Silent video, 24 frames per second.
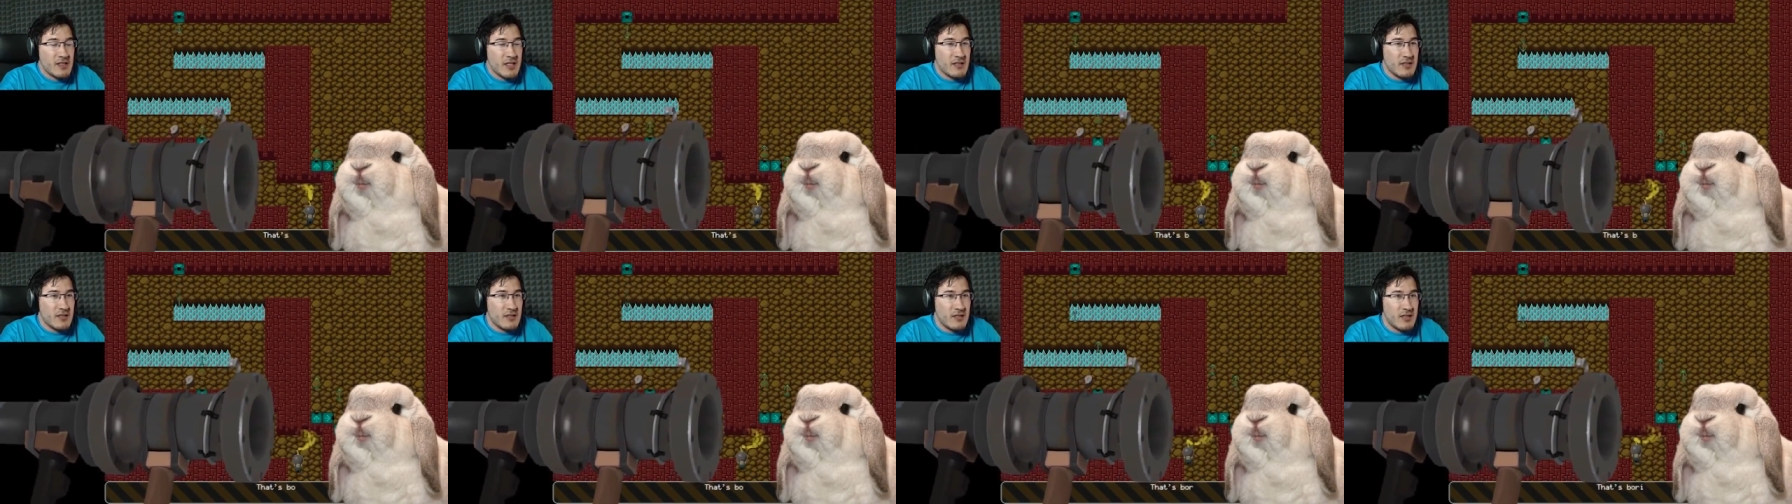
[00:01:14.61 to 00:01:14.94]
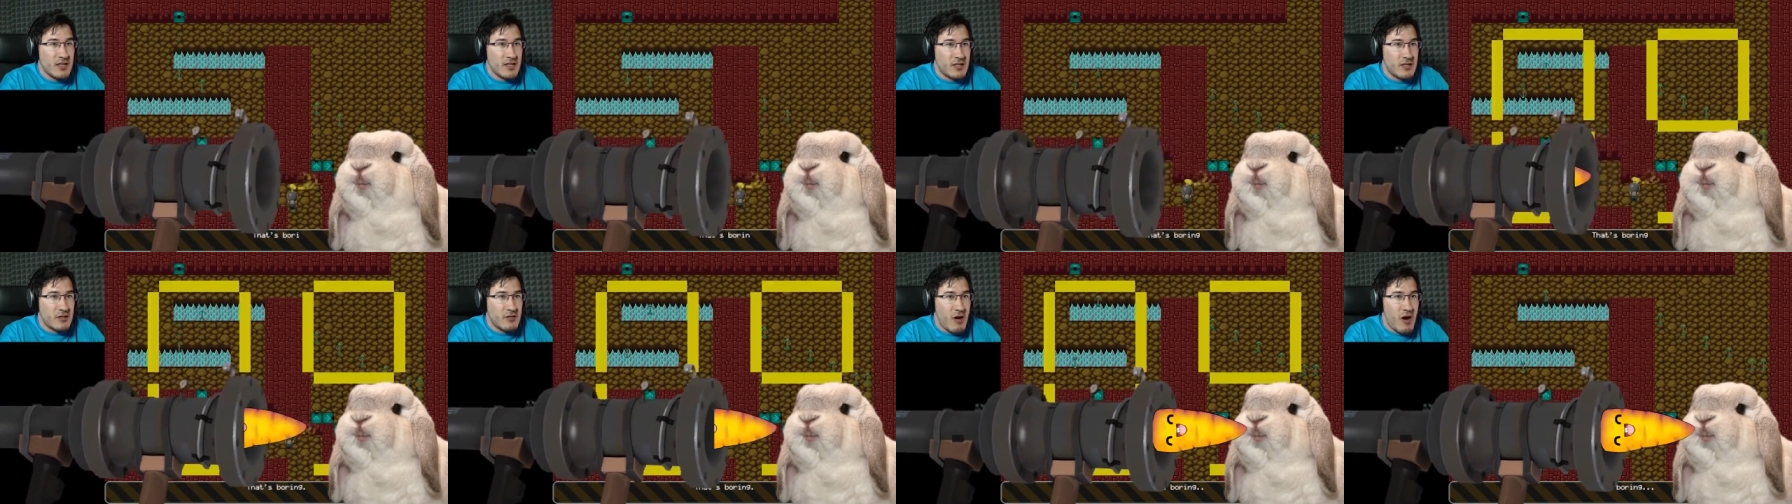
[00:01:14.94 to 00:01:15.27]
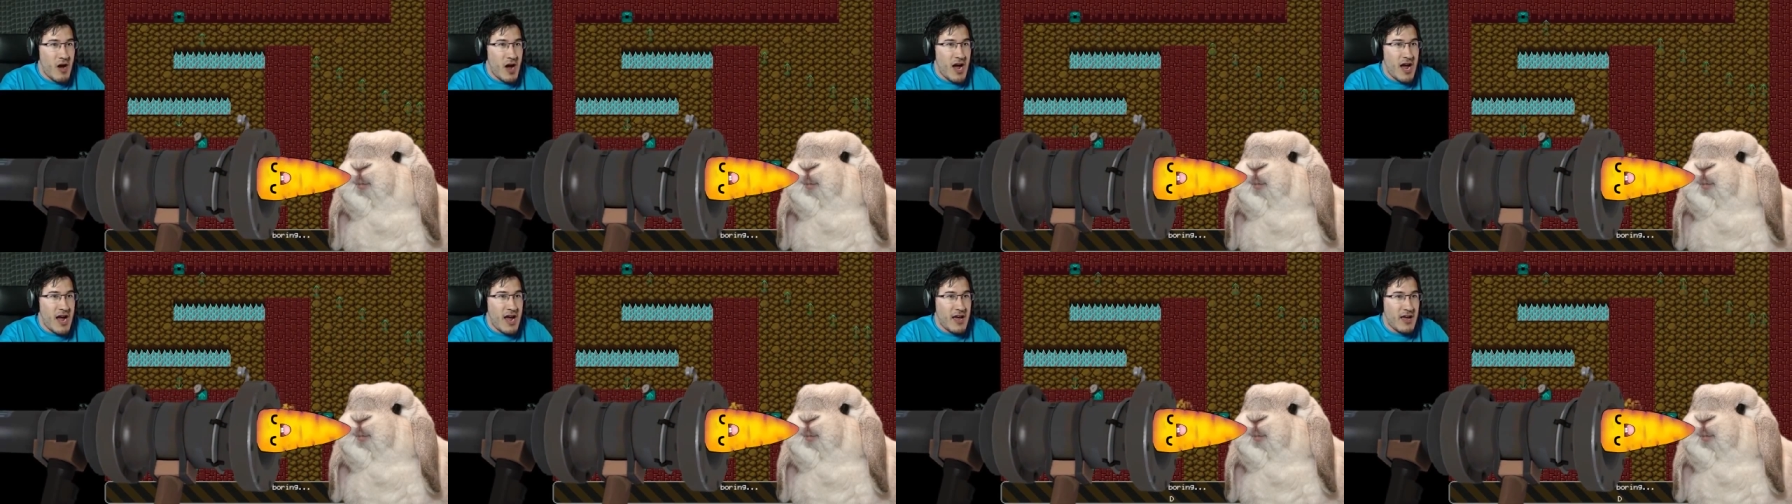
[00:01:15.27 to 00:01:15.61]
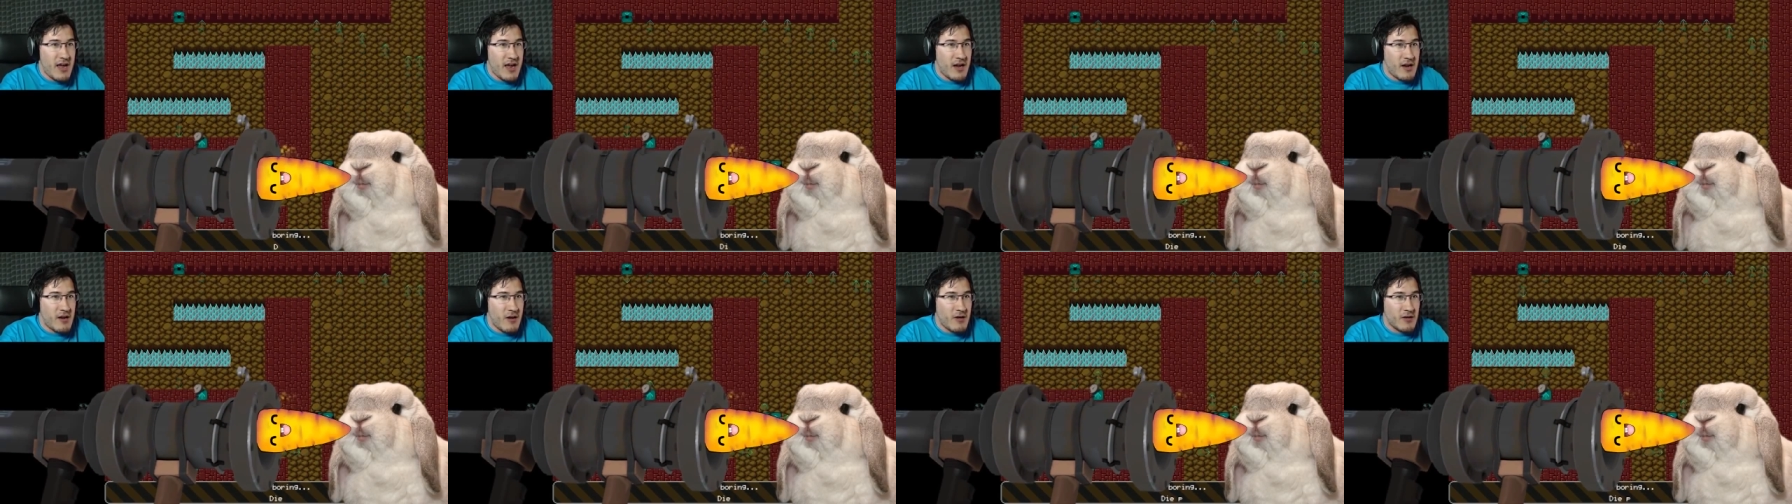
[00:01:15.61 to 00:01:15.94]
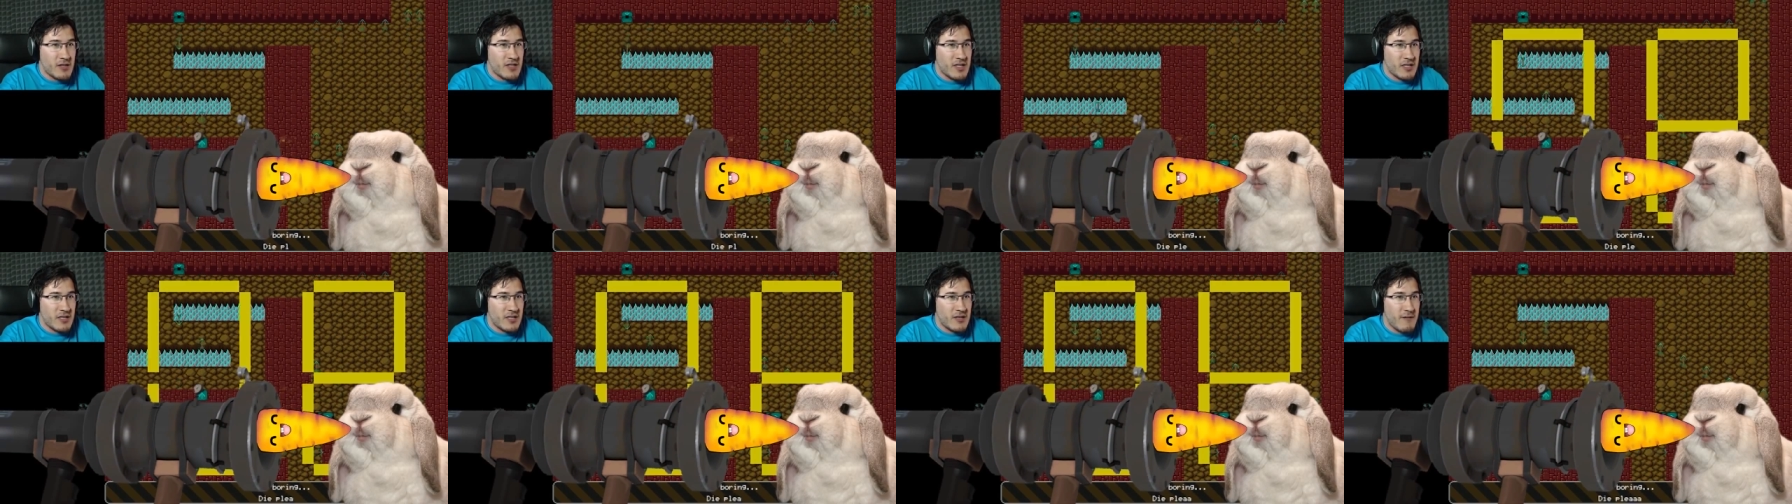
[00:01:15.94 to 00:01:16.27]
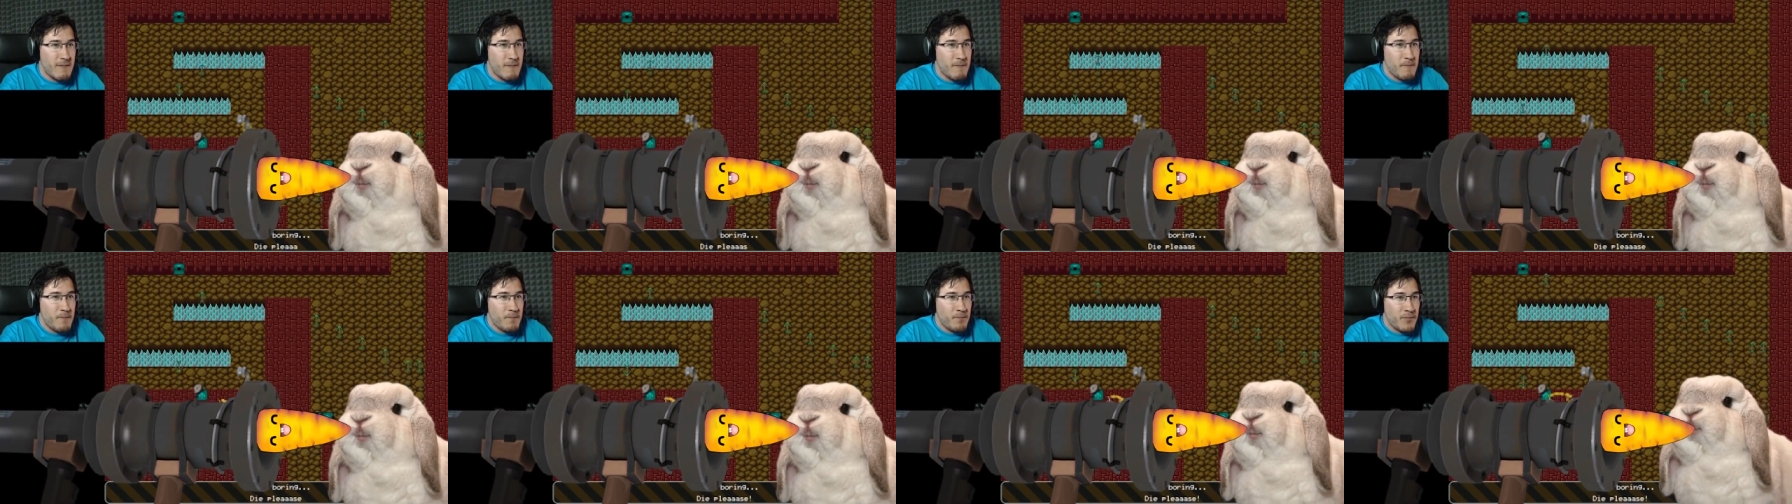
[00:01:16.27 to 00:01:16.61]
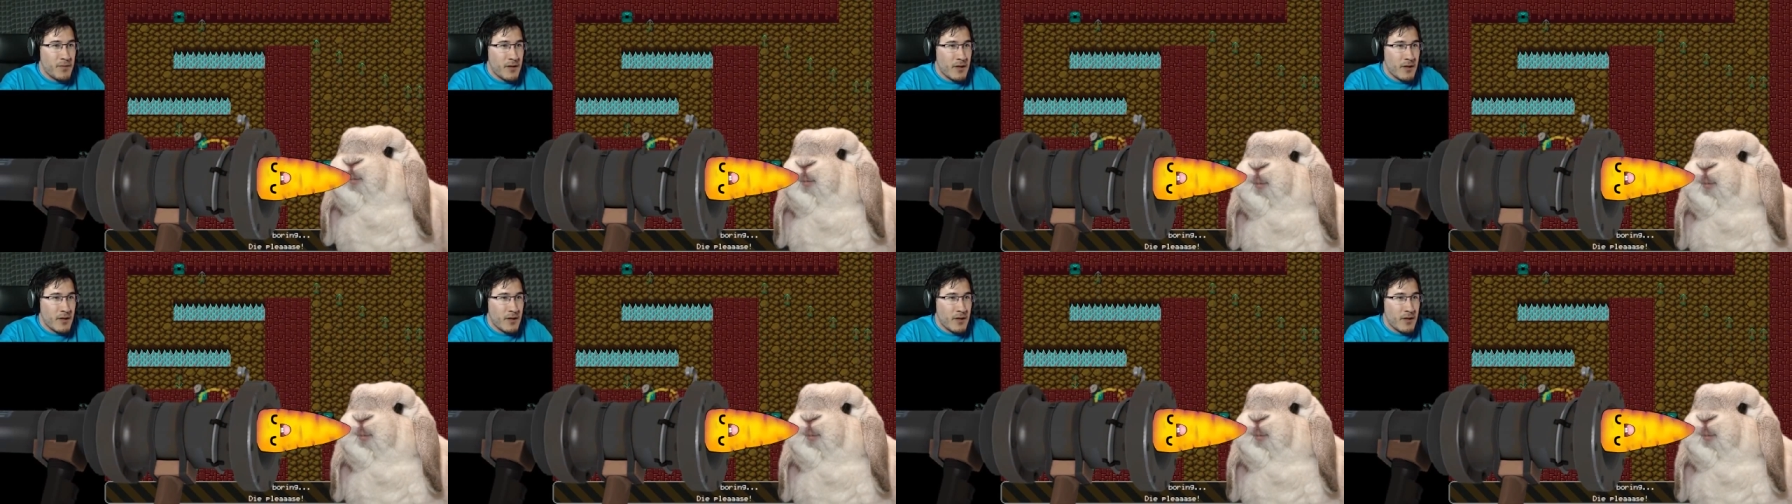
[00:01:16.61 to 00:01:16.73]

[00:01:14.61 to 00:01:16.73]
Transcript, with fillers: Just destroy an ecosystem!